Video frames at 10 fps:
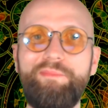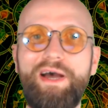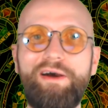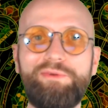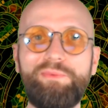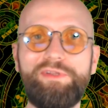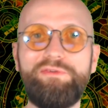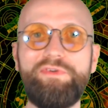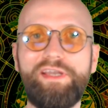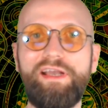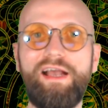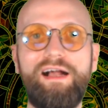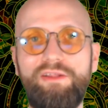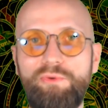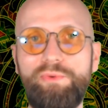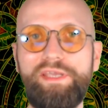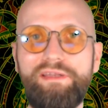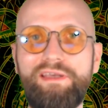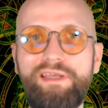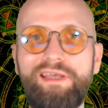about when you think
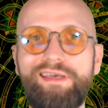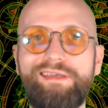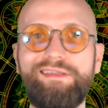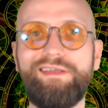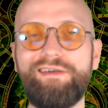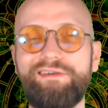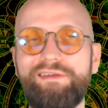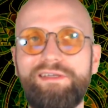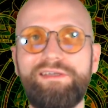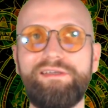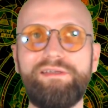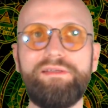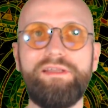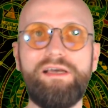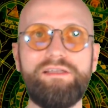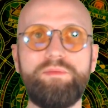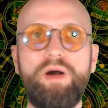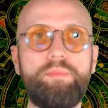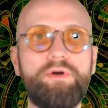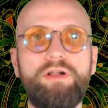Halloween, and not the
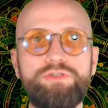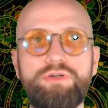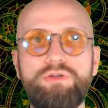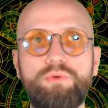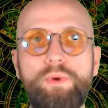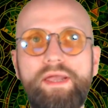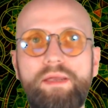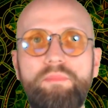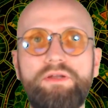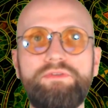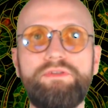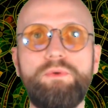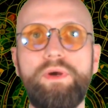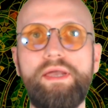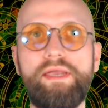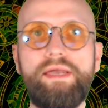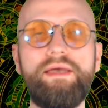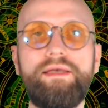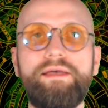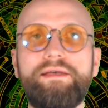pop cultural way, but the way
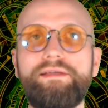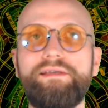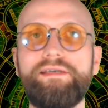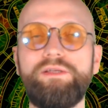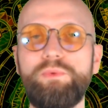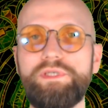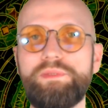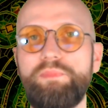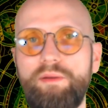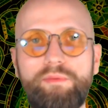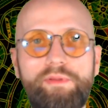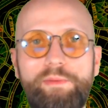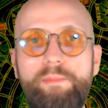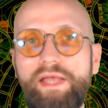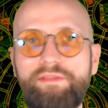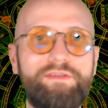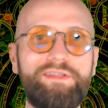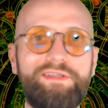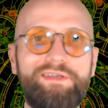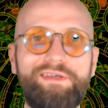it was probably meant
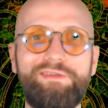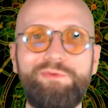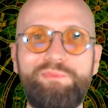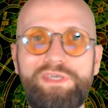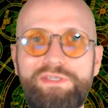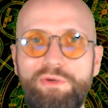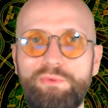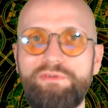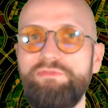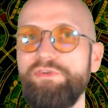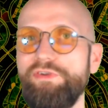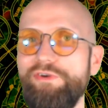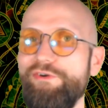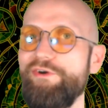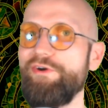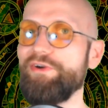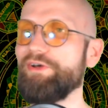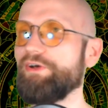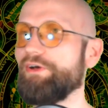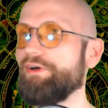to be. So the fear,
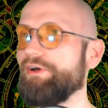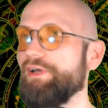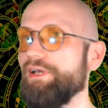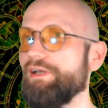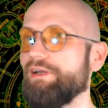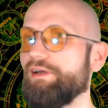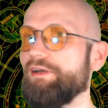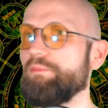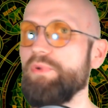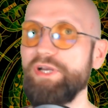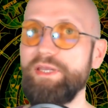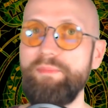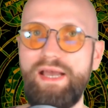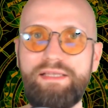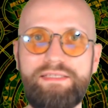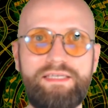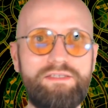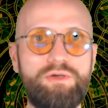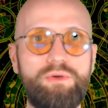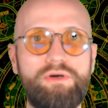the boogeymans,
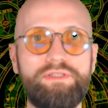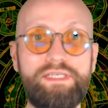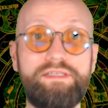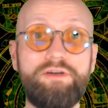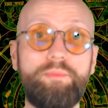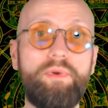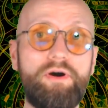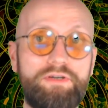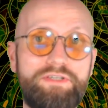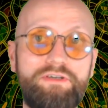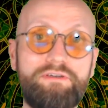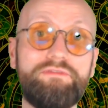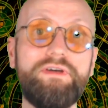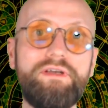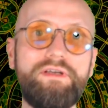and so on. These are parts of